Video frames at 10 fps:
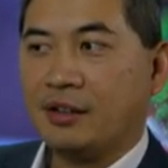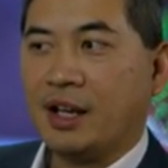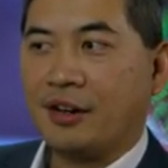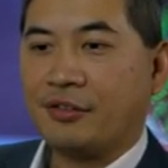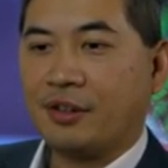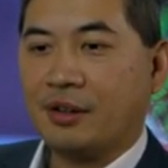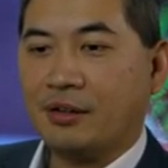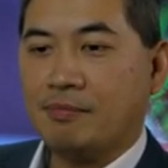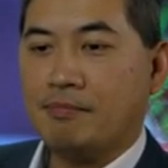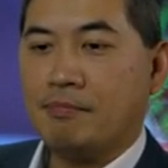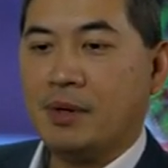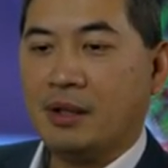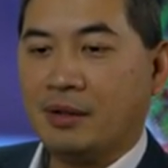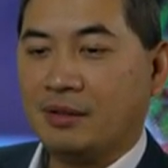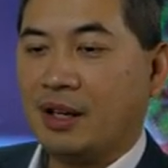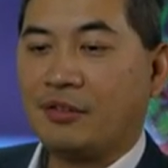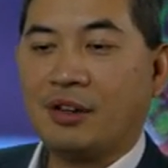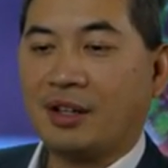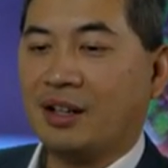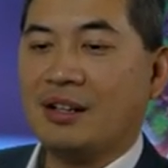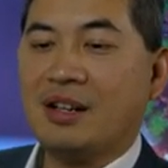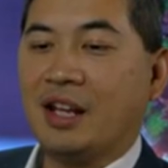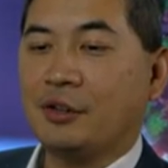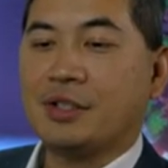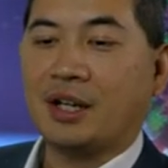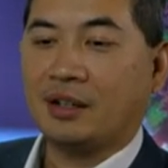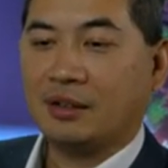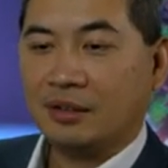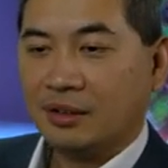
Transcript: not for a mil- not for like a nanosecond.